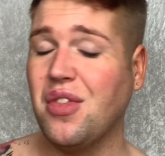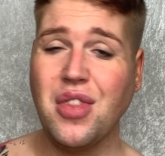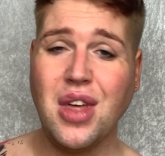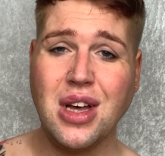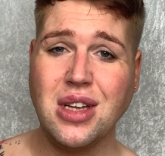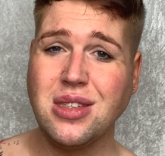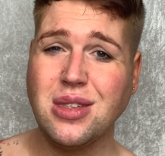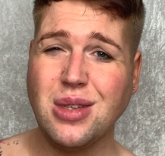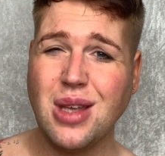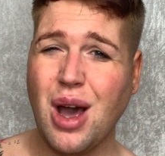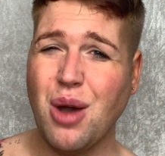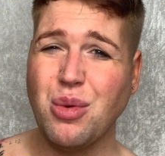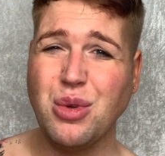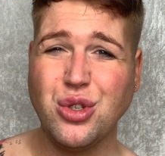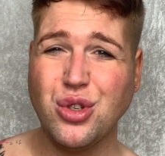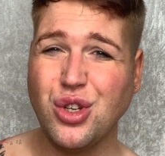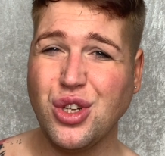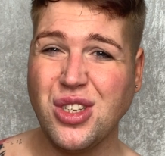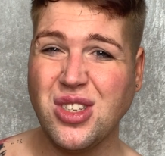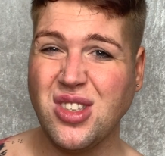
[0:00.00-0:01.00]
that's how it's
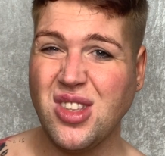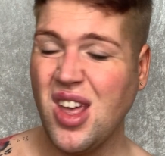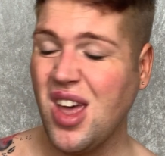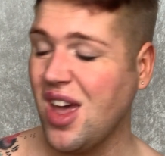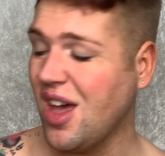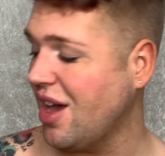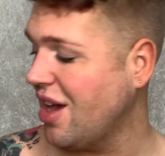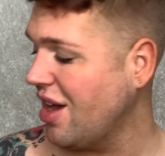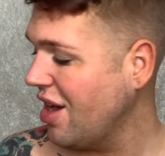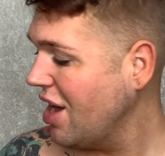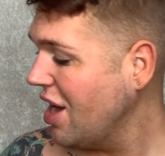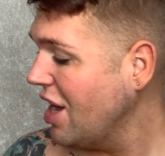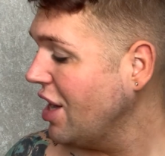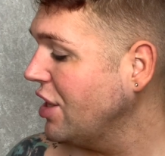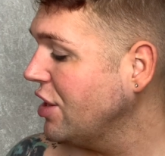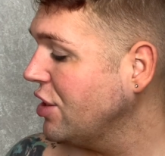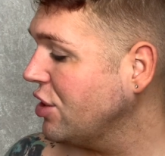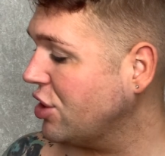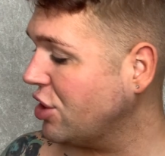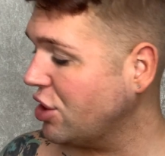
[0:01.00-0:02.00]
going to stay.
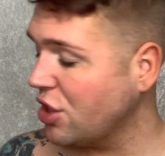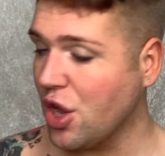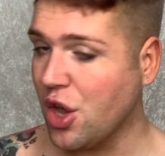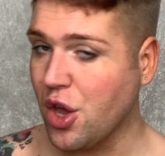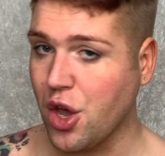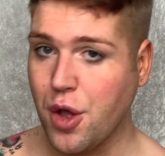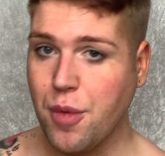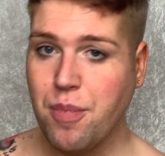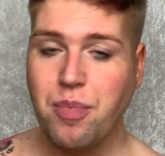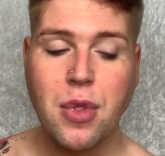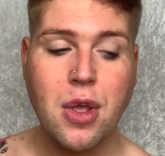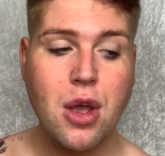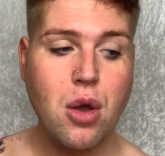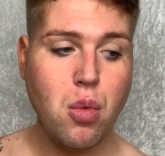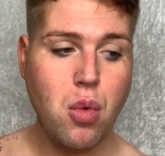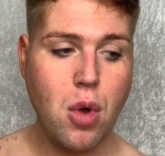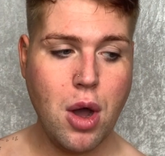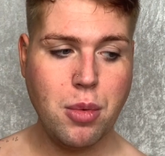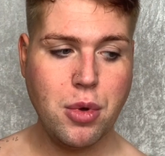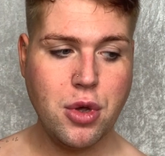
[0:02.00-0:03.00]
So
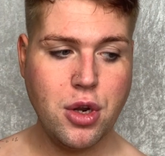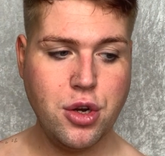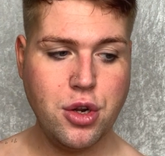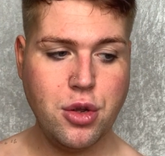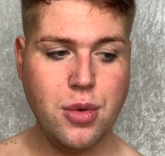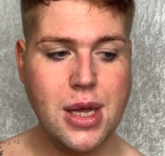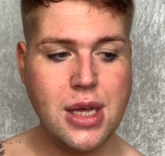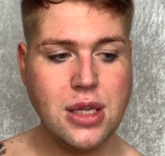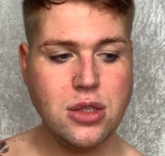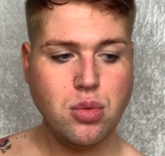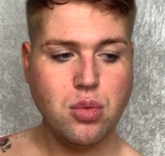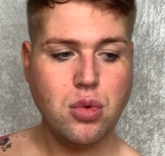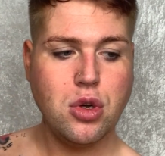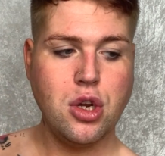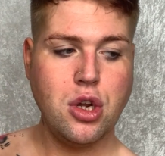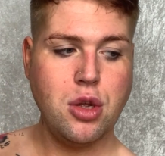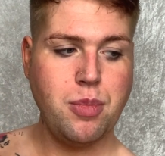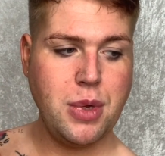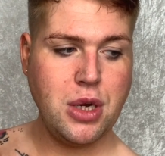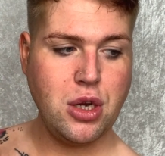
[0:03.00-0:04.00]
what I'm going to do is we're
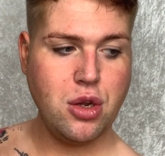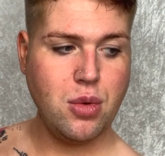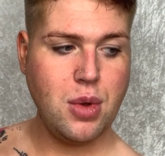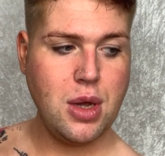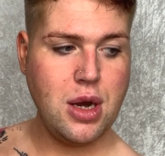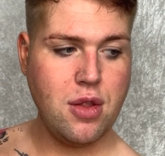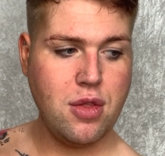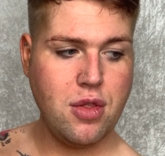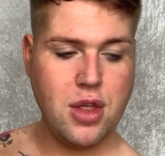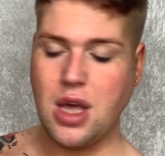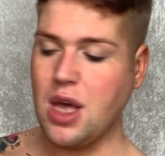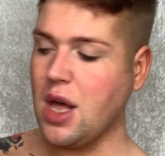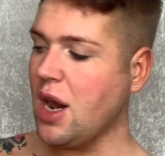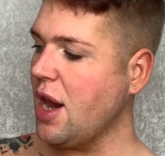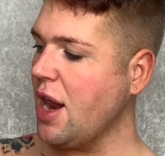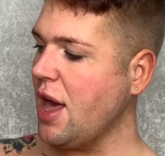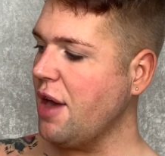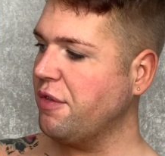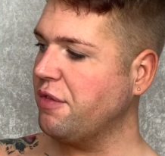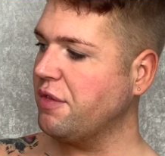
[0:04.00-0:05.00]
going to be doing the
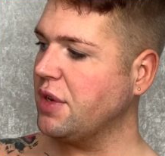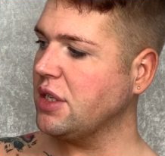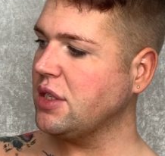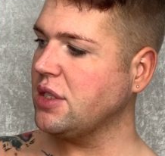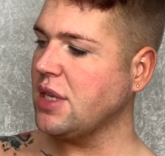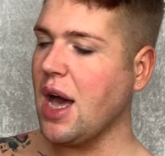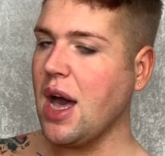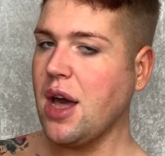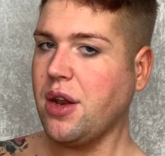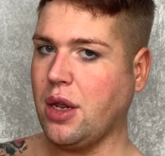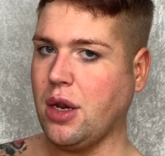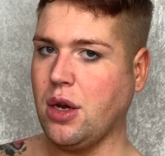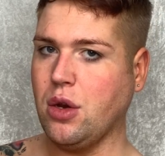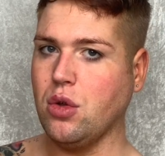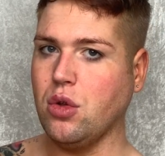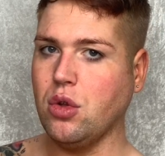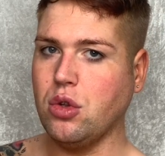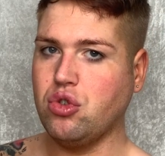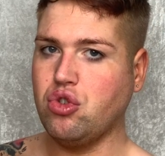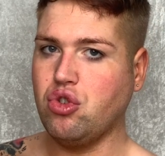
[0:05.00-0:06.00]
left side in
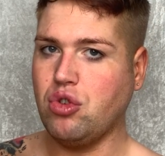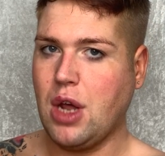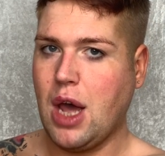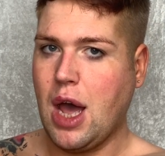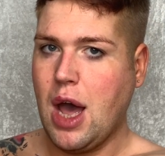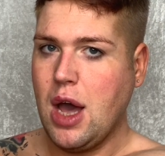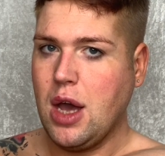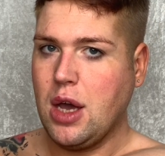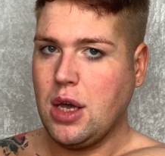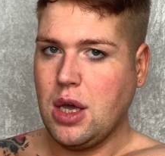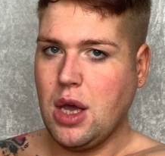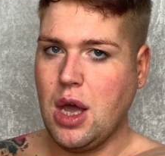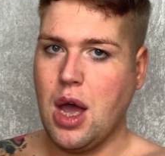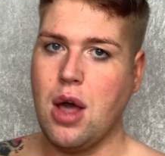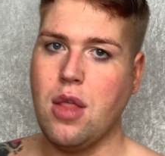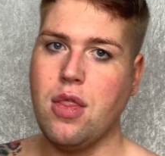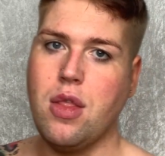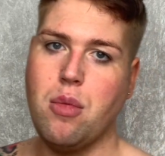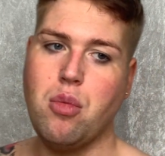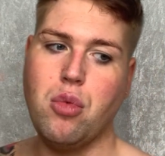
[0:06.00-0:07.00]
Ultra Dark,
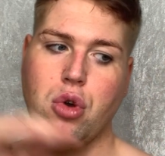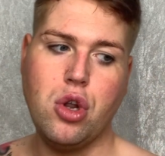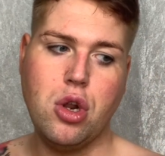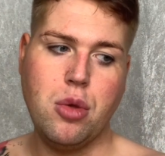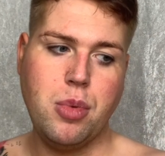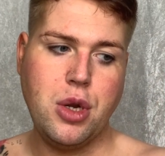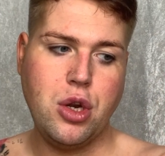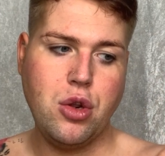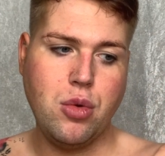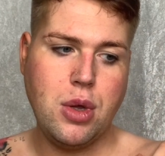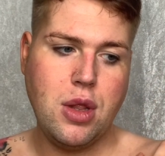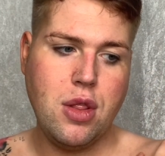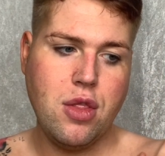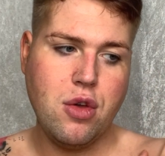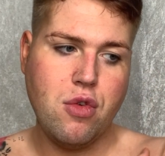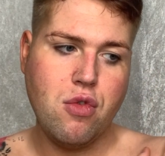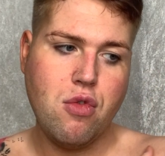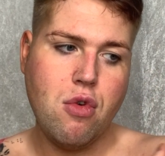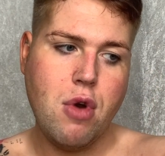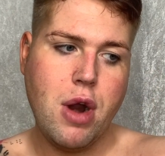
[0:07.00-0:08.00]
and then we're going to be doing
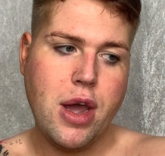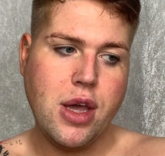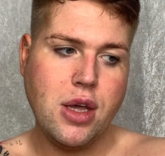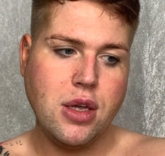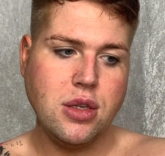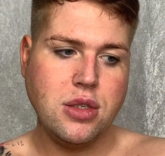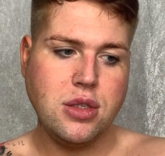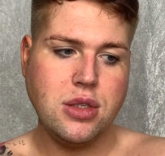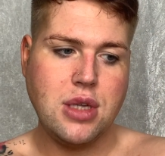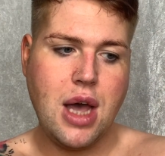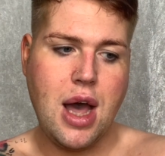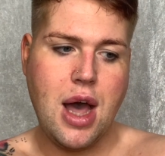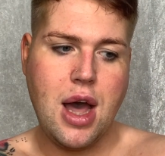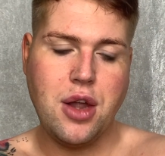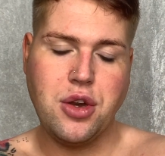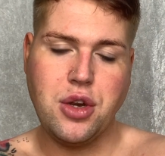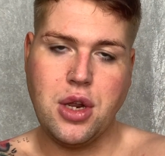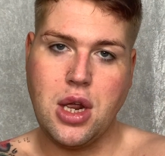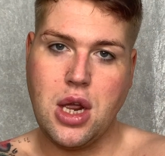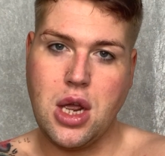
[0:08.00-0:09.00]
the right
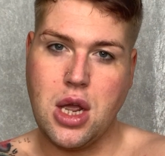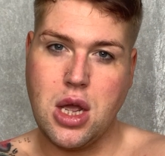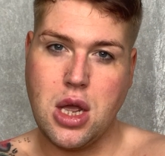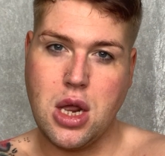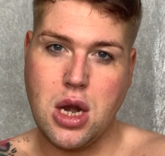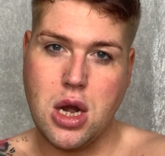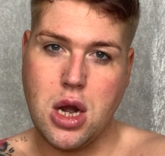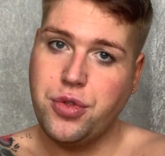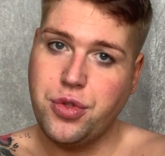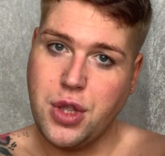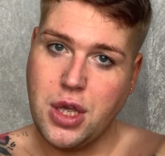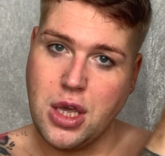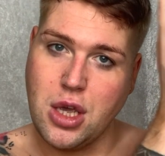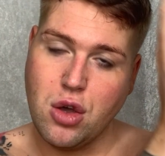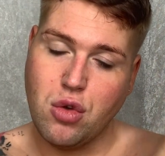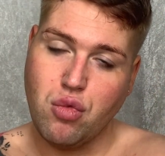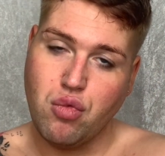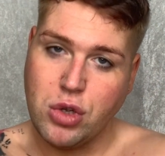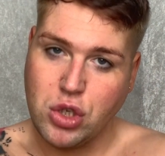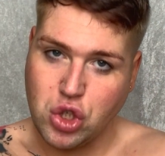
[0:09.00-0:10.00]
side in the
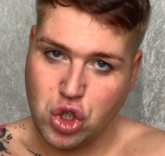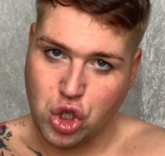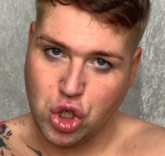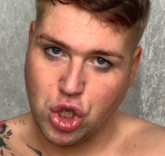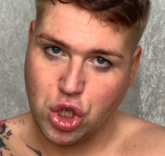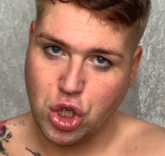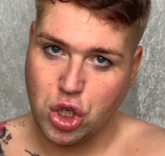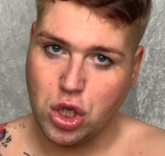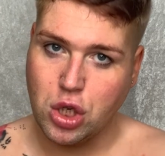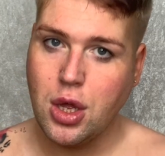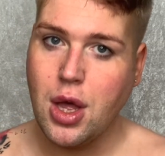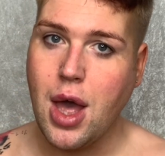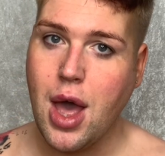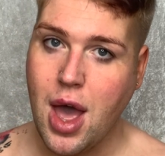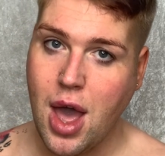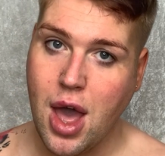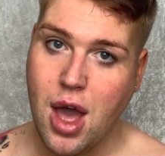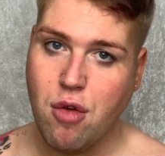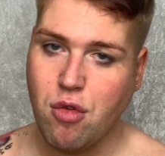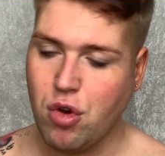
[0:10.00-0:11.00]
original
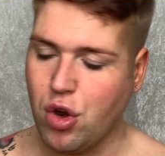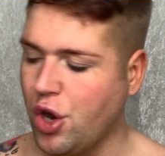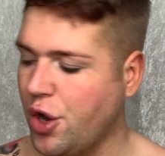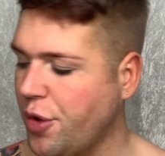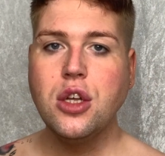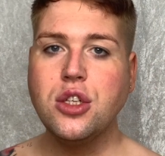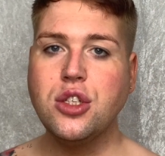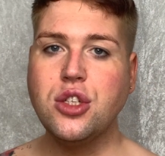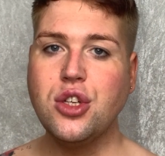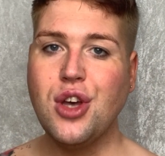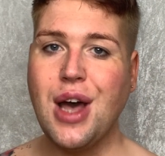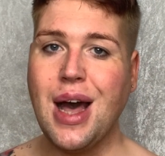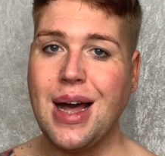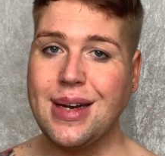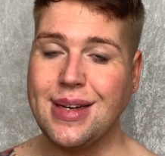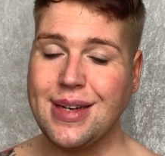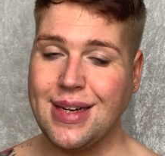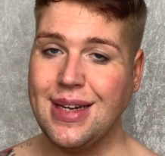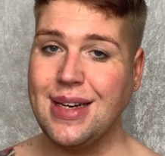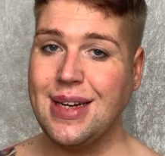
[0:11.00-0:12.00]
Aero. So
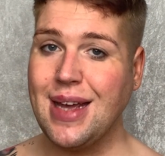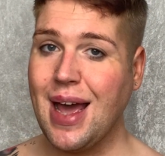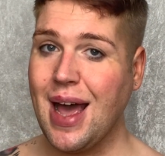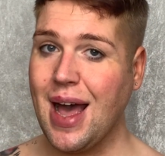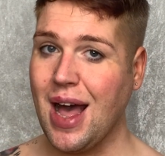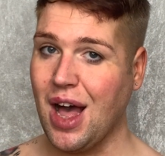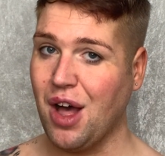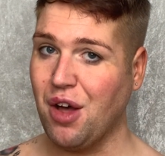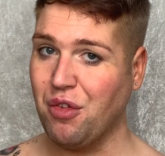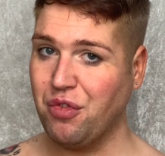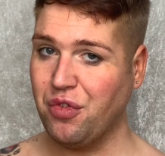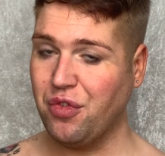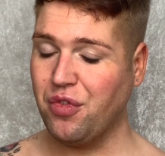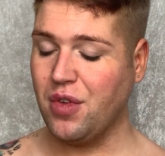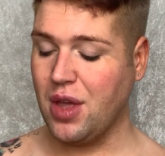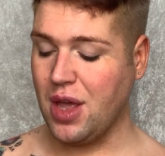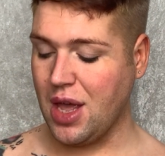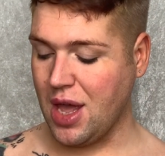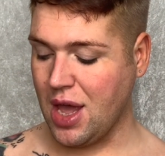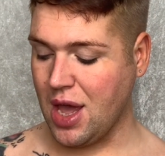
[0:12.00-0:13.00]
I did
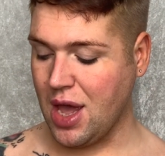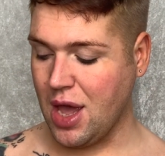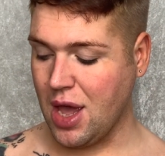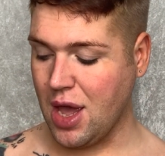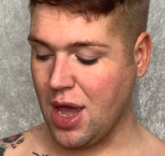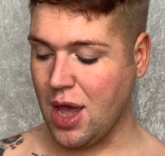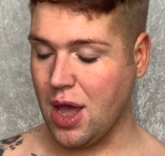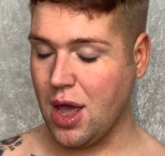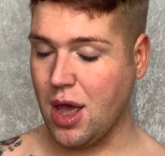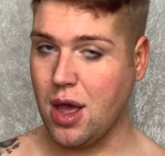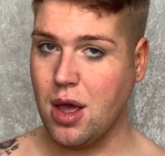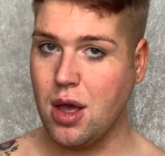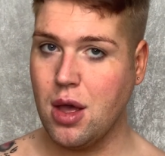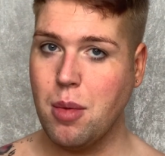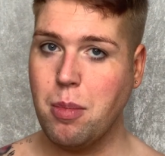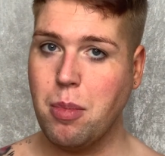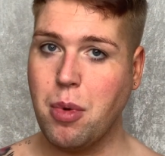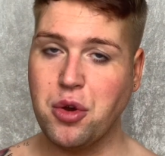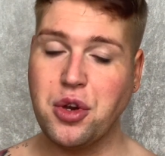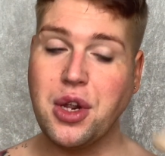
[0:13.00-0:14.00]
have a
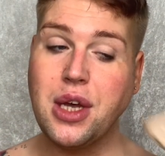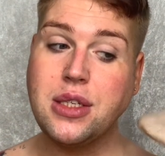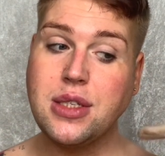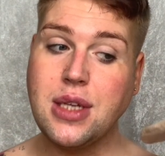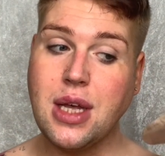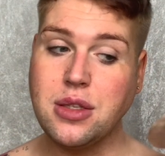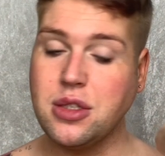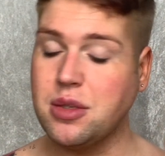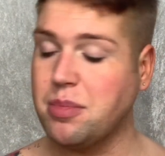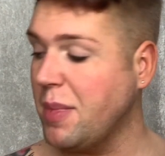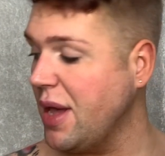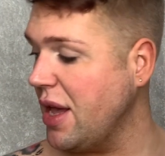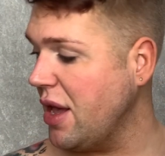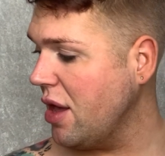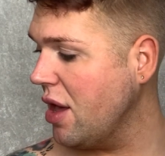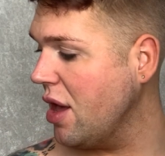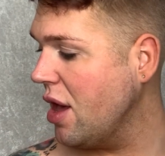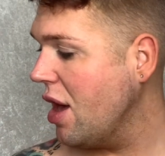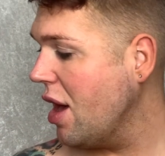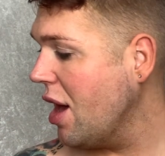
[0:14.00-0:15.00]
Bondi Sands mitt,
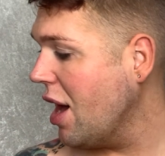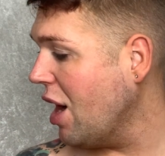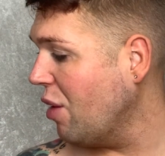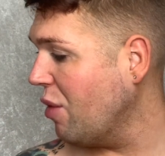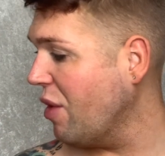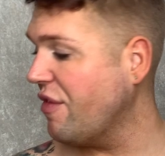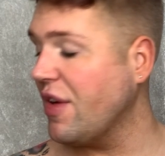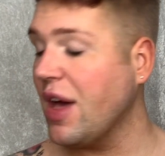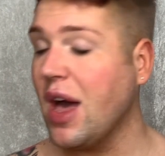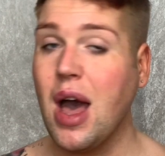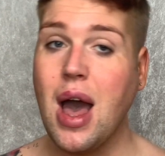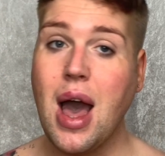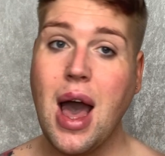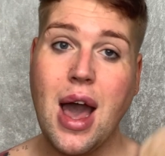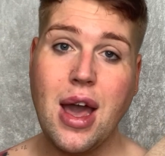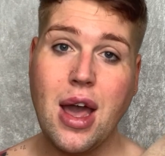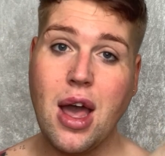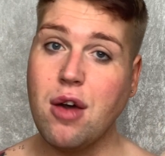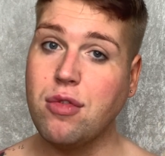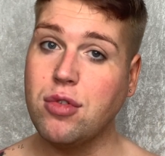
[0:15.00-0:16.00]
however
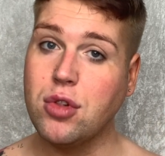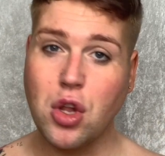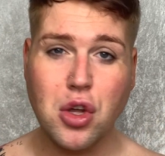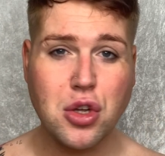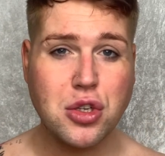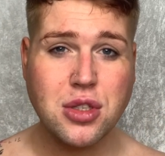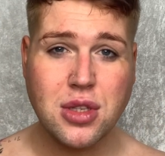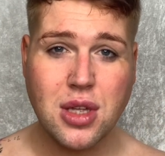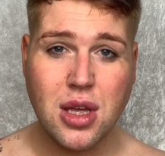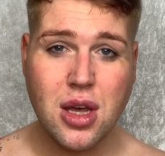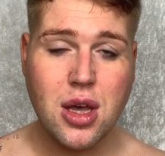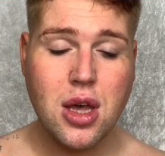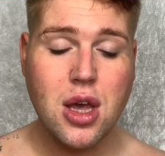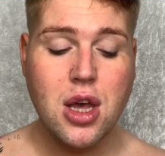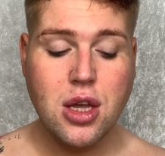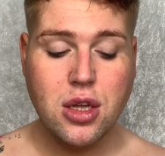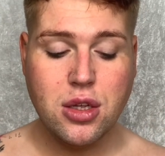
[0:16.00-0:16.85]
I have lost it.